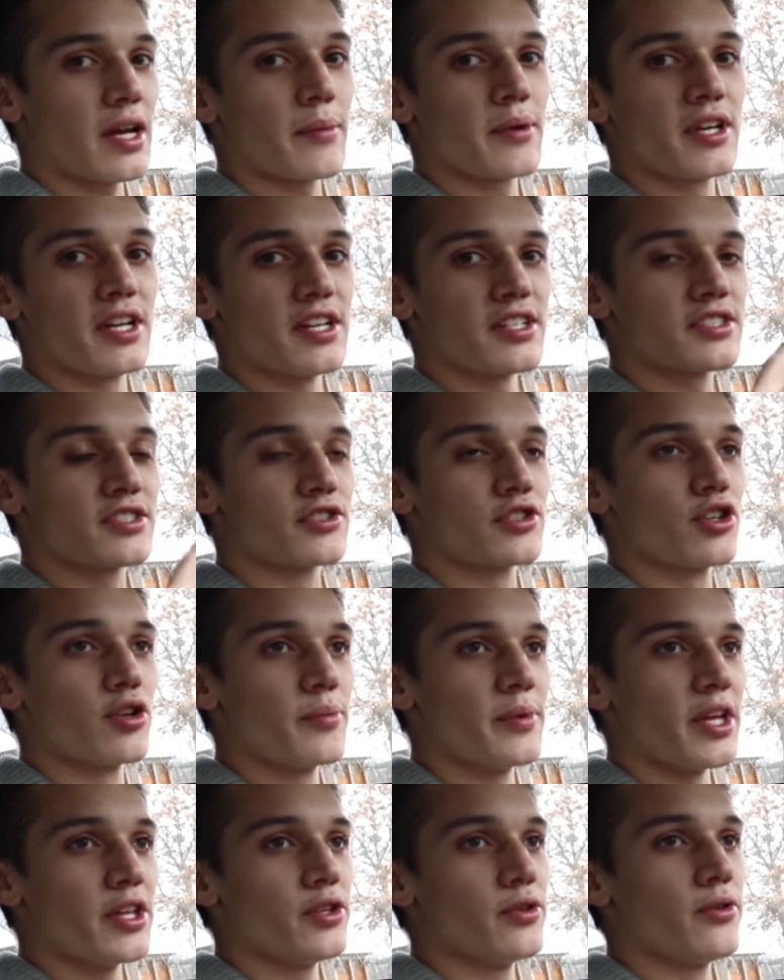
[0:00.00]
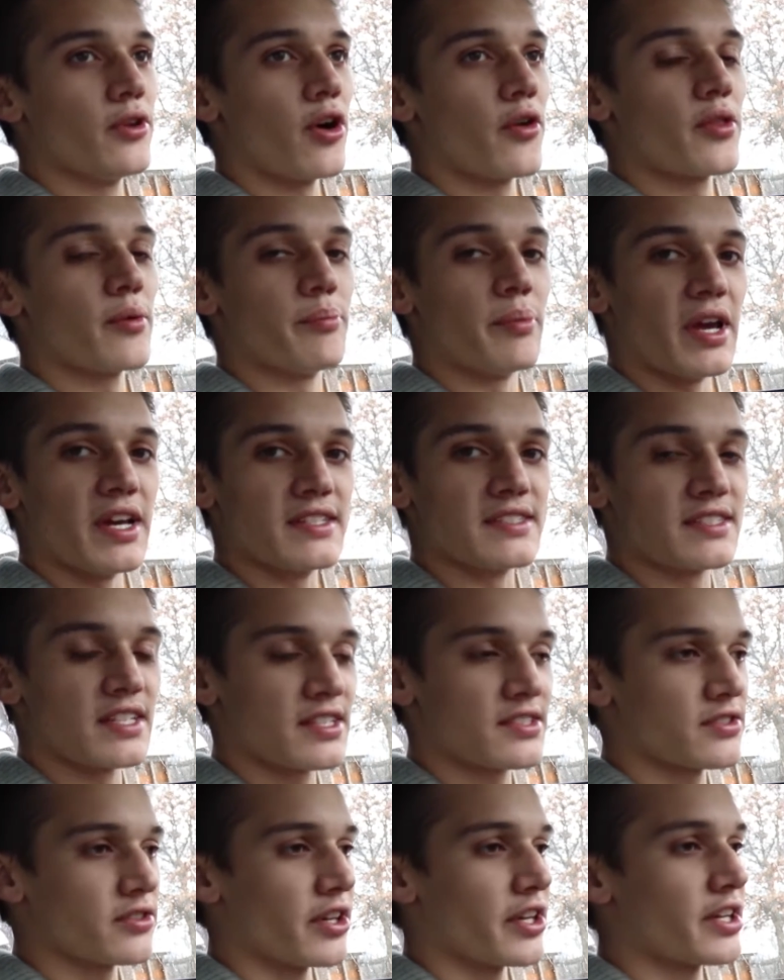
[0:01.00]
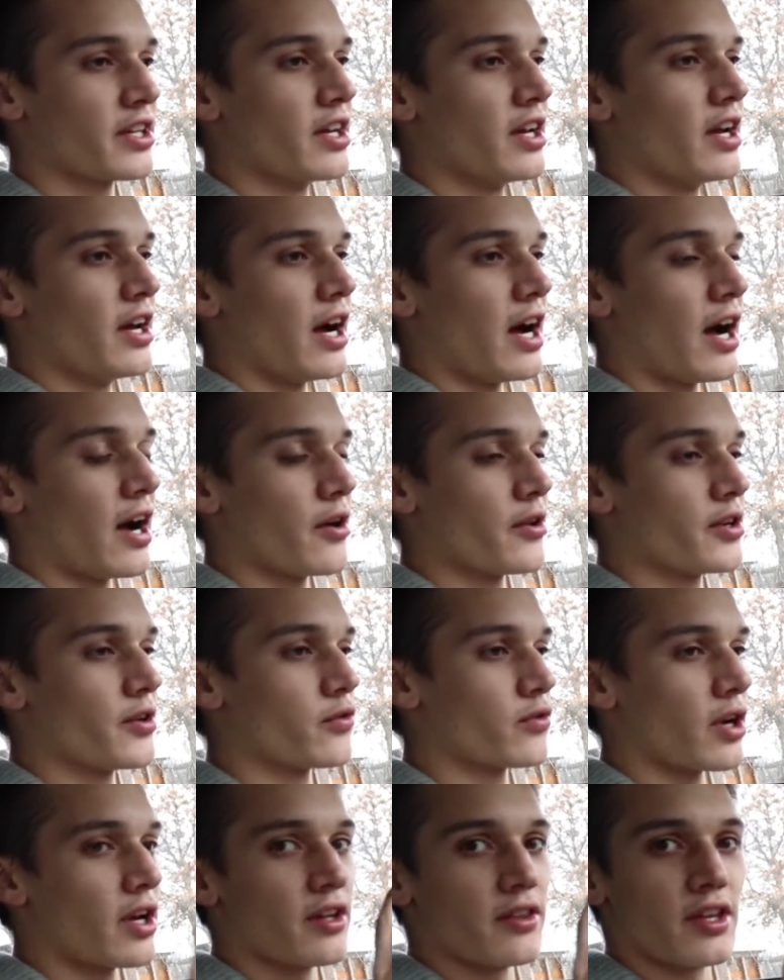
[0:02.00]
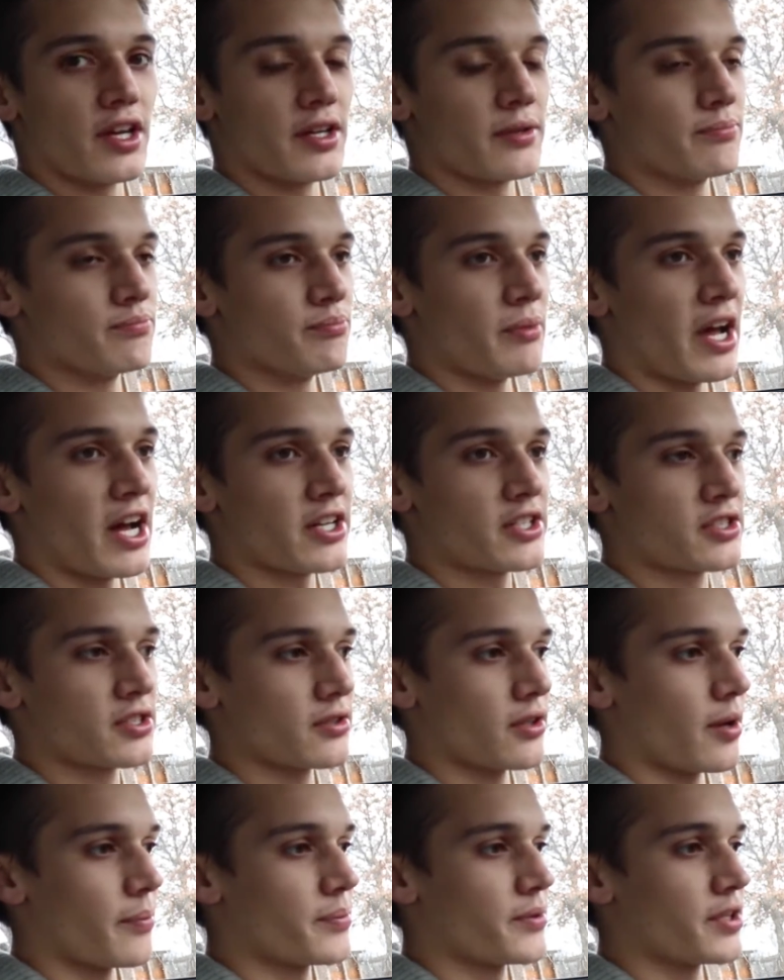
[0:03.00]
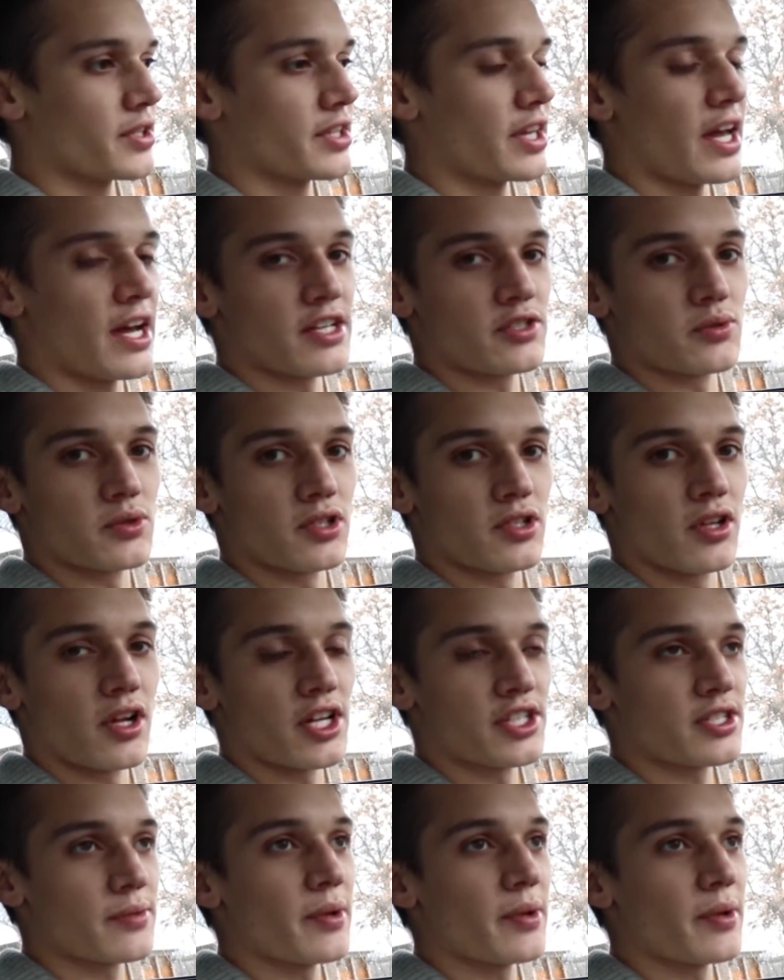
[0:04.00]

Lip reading: I'm going to assume that you know the basics, like how to match up the gas with the clutch.